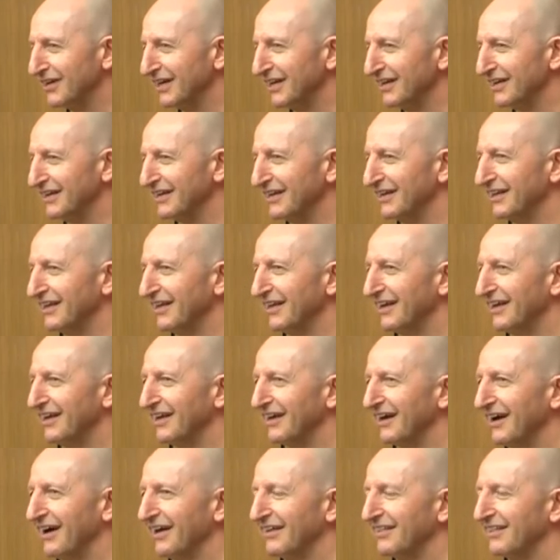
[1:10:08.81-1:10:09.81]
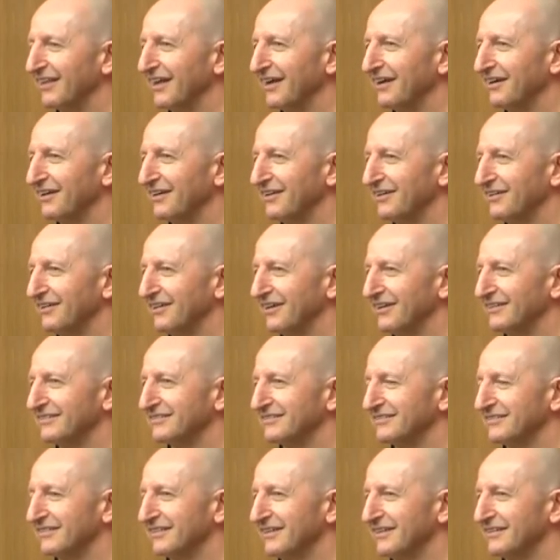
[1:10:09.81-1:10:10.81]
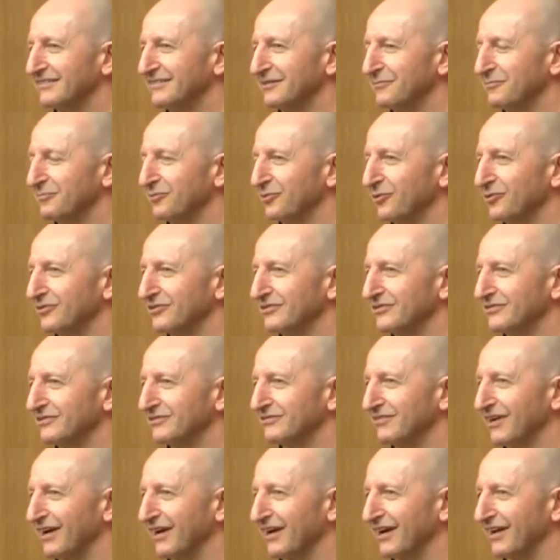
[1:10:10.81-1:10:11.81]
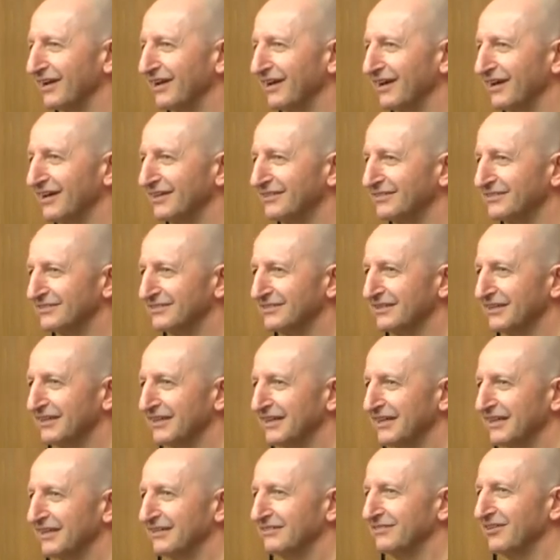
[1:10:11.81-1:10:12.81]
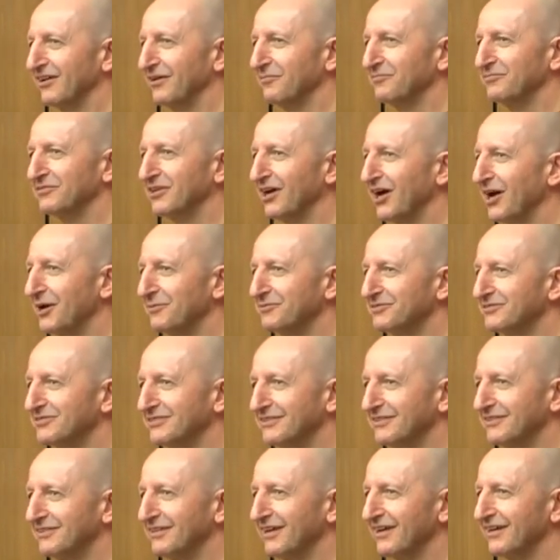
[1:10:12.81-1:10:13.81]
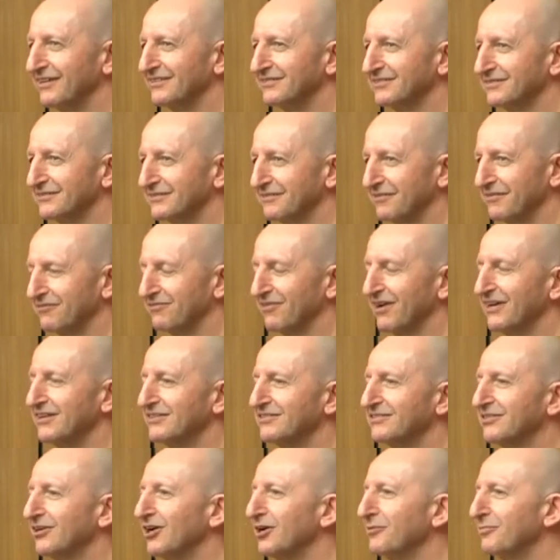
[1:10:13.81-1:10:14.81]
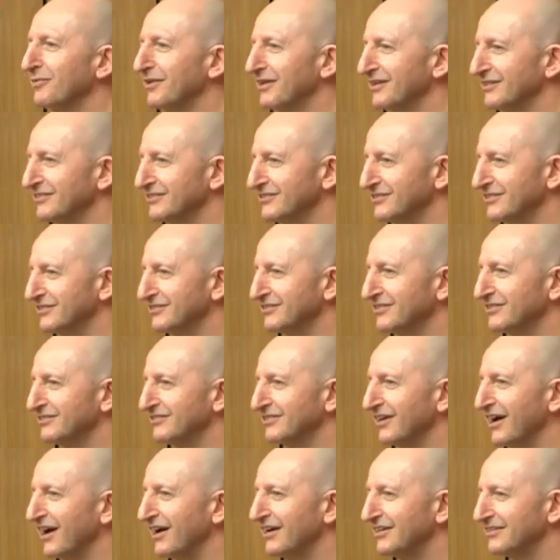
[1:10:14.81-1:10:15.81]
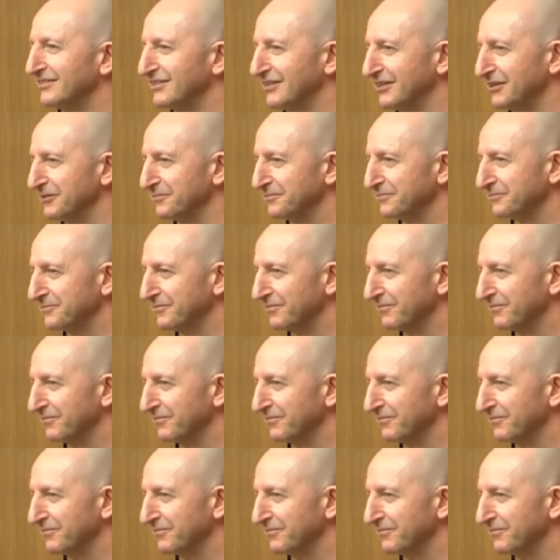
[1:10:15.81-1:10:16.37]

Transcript: It, I think it's, it's important to recognize sometimes that there's great turbulence in society.